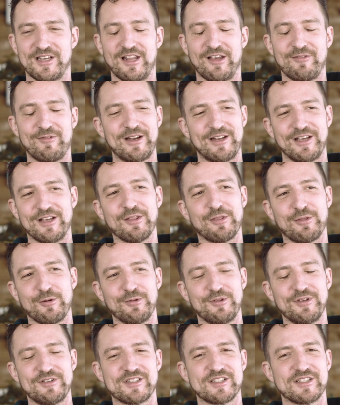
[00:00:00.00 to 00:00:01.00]
and I read it and
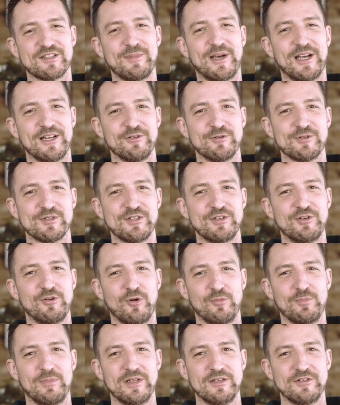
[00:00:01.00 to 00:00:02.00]
thought, this is a man who has
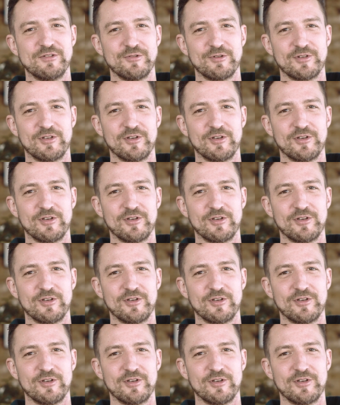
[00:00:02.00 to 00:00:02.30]
not been to a